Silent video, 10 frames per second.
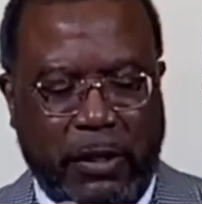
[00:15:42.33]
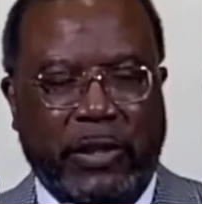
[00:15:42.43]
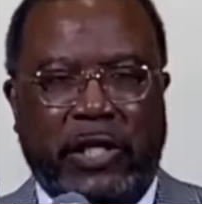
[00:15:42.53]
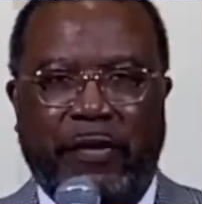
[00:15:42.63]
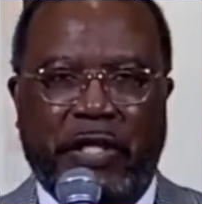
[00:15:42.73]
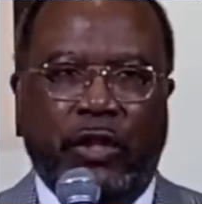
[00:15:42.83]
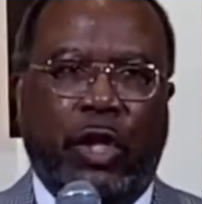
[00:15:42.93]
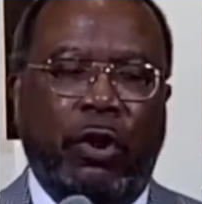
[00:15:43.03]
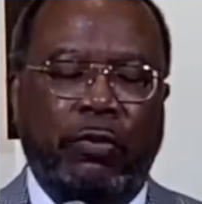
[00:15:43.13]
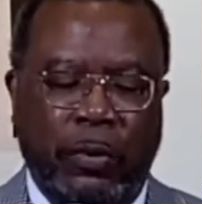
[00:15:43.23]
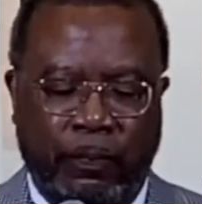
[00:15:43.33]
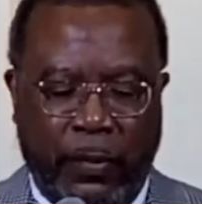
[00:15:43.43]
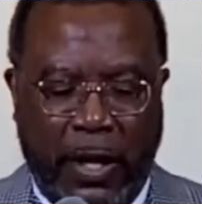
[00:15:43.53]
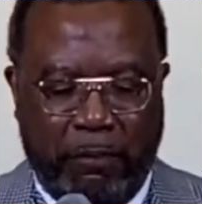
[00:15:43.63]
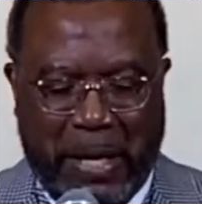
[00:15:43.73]
He was given the coat
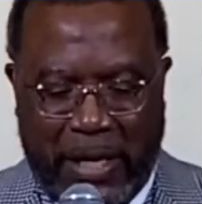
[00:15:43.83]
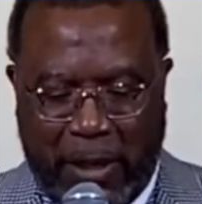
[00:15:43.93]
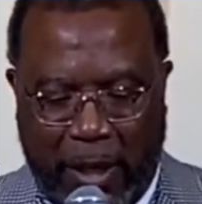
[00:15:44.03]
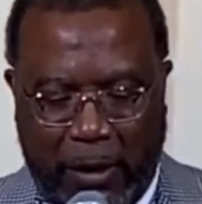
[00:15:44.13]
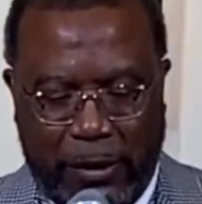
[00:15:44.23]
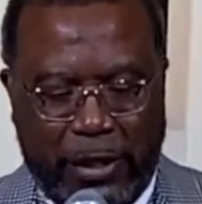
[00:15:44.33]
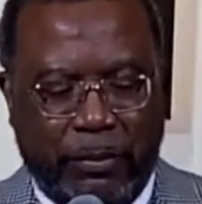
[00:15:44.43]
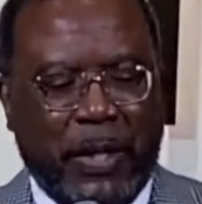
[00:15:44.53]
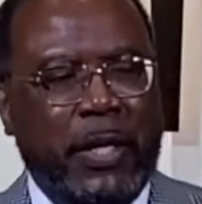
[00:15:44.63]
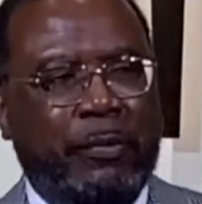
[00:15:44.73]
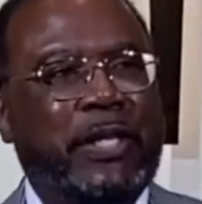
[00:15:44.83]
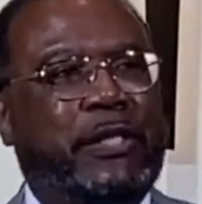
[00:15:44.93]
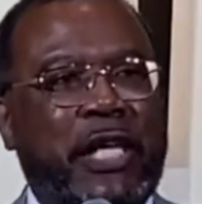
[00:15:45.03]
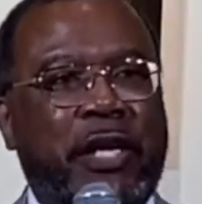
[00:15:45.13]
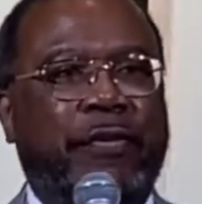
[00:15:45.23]
of many colors. He
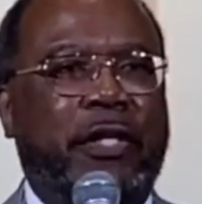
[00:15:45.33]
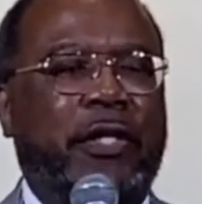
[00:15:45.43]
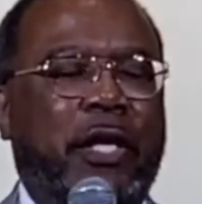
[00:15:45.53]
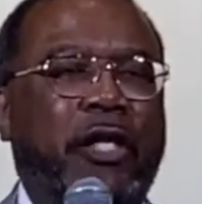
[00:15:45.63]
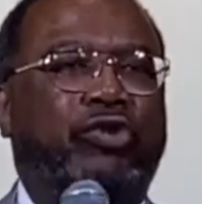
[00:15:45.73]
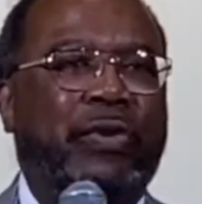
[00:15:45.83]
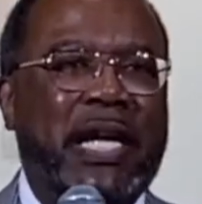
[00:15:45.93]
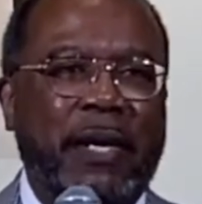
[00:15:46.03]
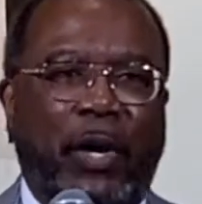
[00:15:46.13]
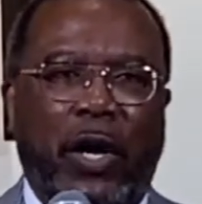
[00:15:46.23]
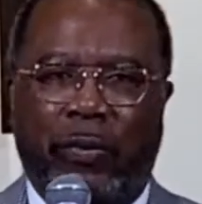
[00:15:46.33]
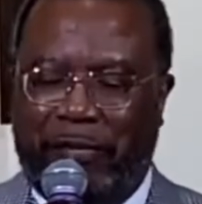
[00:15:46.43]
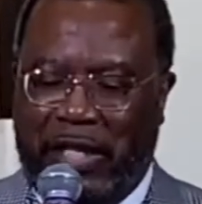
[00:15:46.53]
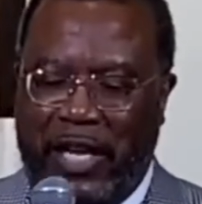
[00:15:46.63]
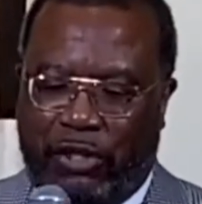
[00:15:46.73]
received a, a dream or a
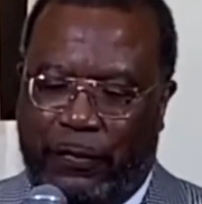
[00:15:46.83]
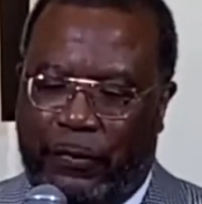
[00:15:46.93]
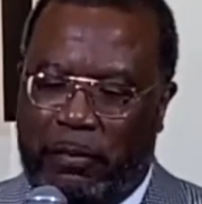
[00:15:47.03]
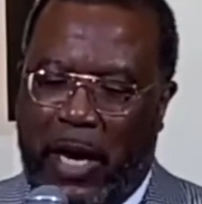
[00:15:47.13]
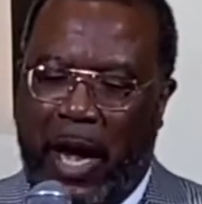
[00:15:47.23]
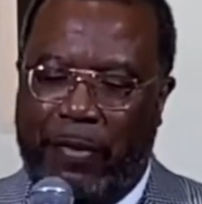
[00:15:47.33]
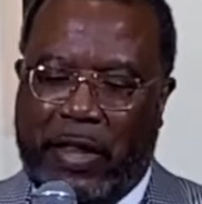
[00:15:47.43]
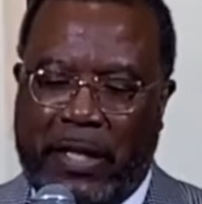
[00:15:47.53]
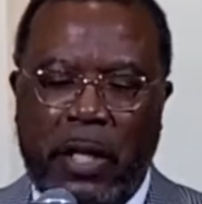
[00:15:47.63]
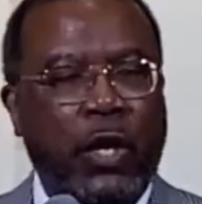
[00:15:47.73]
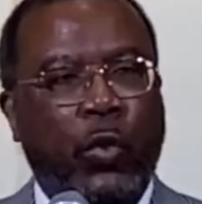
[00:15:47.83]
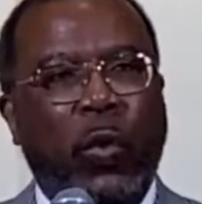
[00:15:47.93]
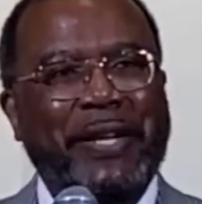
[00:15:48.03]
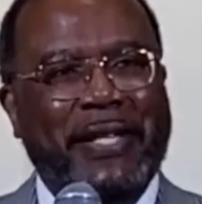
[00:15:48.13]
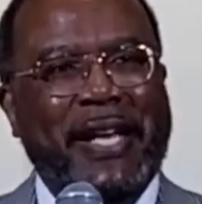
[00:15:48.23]
revelation from God that
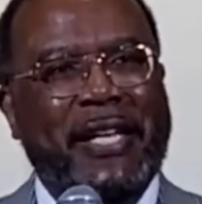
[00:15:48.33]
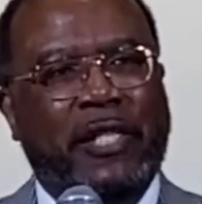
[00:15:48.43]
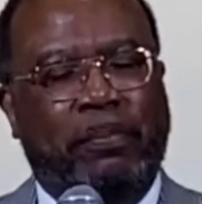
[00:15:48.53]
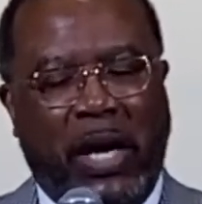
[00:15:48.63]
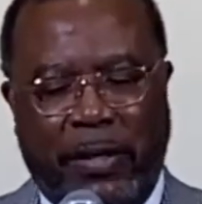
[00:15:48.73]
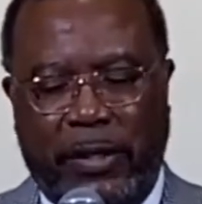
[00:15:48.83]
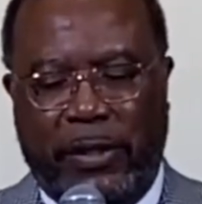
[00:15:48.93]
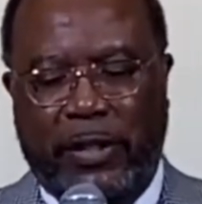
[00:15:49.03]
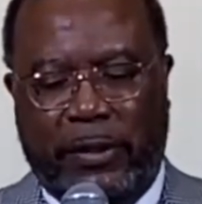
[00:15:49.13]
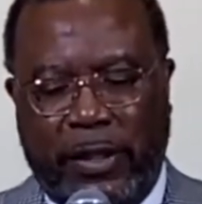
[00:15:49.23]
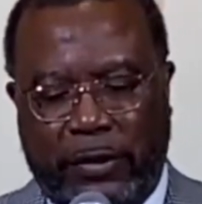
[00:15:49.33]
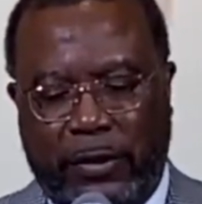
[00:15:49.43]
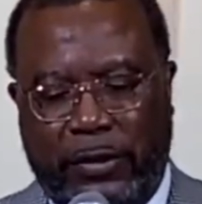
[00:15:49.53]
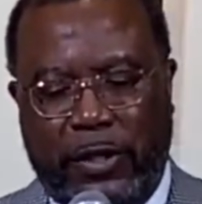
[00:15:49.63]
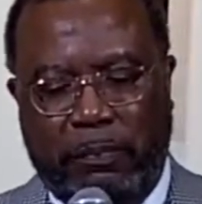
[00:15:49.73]
one day his brothers, his
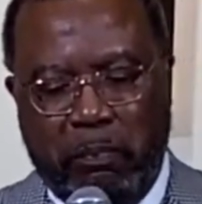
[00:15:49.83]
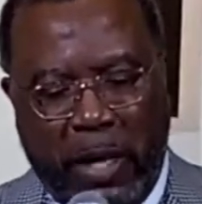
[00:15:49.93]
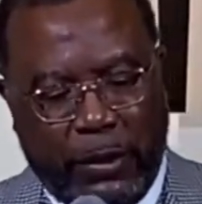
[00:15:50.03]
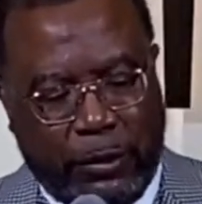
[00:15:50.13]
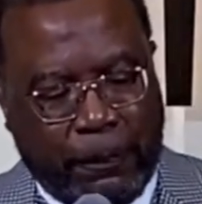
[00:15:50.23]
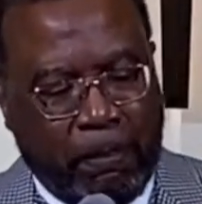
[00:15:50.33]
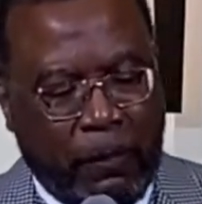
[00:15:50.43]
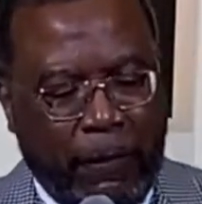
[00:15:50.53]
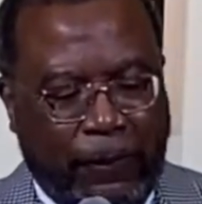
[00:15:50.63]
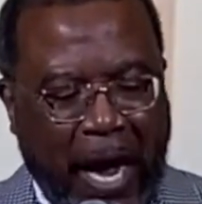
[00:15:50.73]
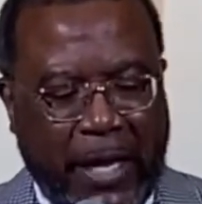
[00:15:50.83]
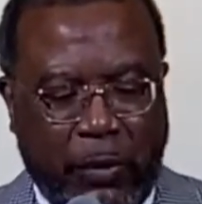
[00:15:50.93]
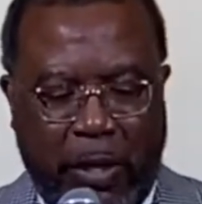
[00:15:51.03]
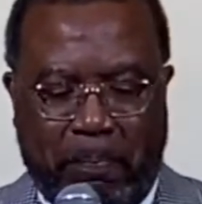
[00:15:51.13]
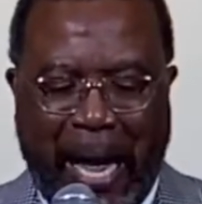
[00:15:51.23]
sisters, his mothers father
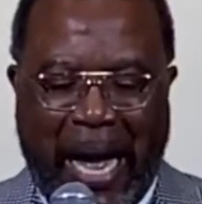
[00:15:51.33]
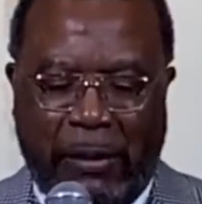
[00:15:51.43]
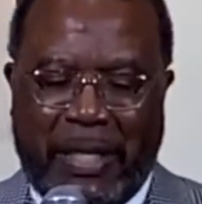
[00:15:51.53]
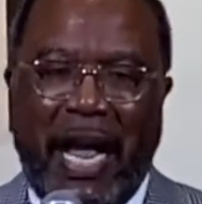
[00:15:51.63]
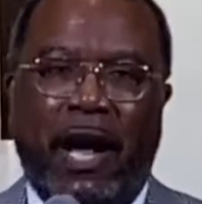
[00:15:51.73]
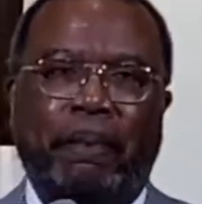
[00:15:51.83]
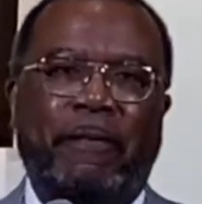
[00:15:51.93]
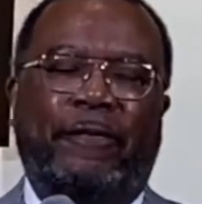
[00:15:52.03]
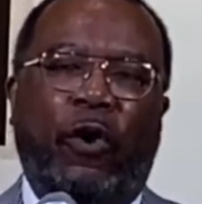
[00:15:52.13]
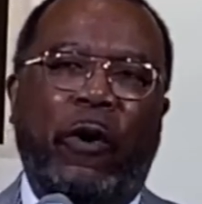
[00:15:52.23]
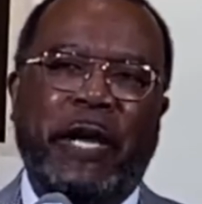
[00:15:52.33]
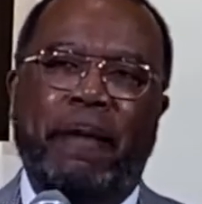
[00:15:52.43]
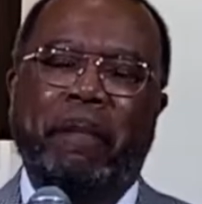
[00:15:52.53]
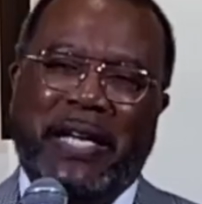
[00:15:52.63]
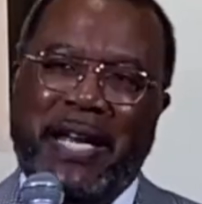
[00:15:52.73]
would bow down before
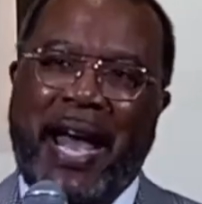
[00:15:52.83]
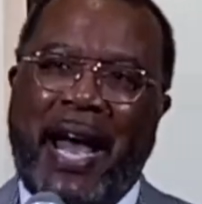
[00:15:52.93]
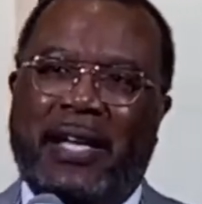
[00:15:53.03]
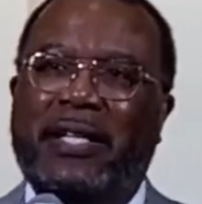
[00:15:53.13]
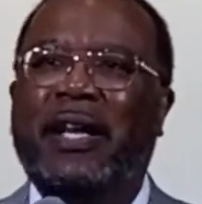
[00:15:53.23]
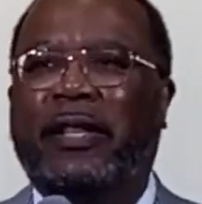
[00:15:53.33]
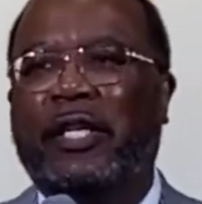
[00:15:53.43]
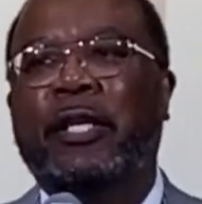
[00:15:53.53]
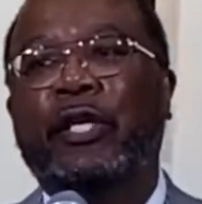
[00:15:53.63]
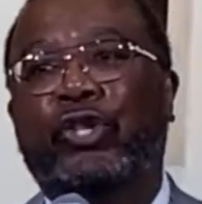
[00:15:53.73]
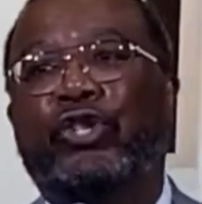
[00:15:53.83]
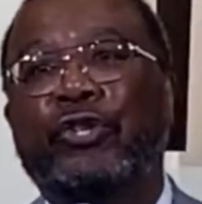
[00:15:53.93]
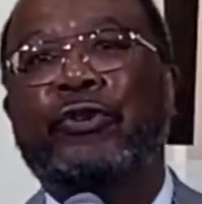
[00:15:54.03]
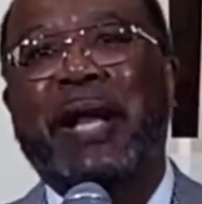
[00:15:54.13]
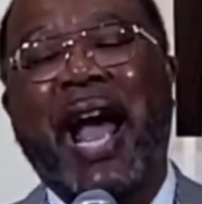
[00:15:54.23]
him. But he had another
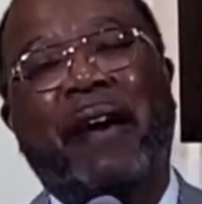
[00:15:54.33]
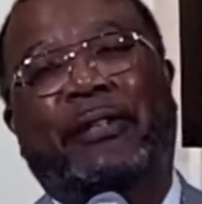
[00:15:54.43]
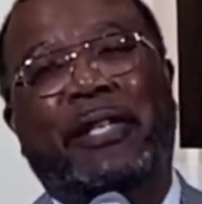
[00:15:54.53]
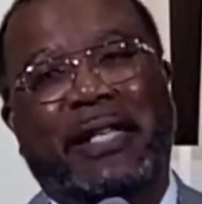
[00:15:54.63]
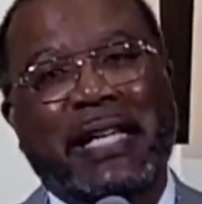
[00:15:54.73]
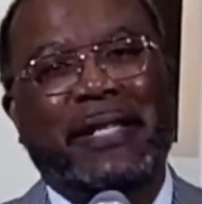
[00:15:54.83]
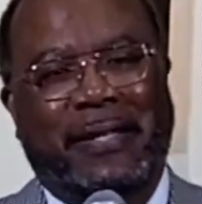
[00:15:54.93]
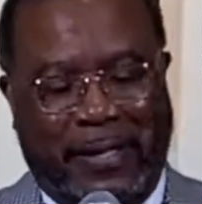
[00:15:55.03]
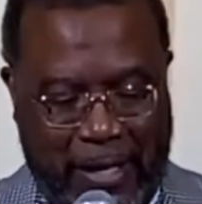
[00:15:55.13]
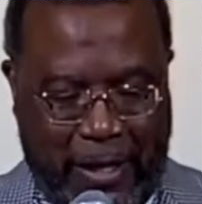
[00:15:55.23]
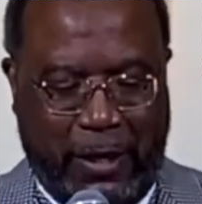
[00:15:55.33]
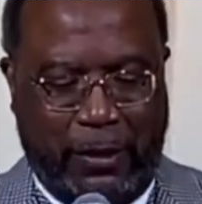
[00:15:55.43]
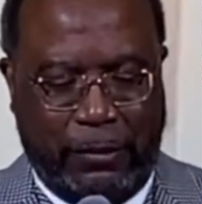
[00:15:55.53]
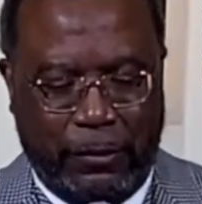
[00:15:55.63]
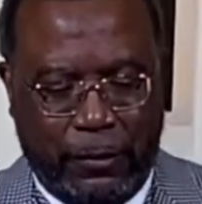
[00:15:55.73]
soon after these
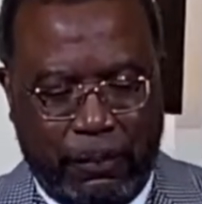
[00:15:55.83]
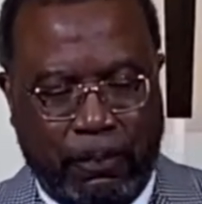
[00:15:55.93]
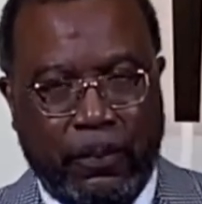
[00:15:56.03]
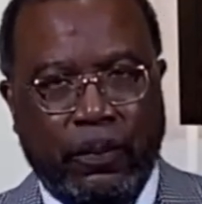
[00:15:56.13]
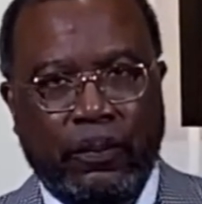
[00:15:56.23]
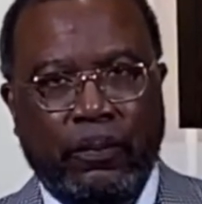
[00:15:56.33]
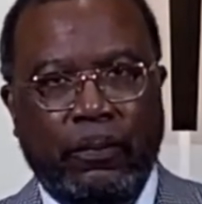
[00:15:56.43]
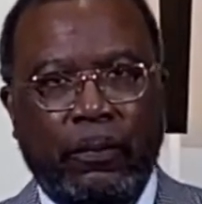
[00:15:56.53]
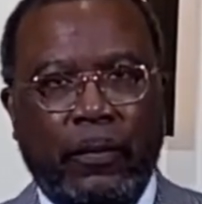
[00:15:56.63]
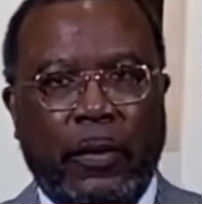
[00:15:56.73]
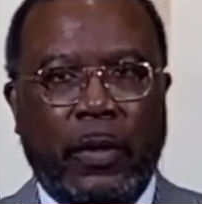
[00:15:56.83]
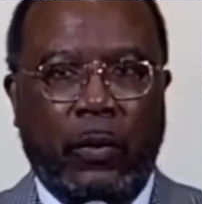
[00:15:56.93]
things. Uh-huh. Come on now.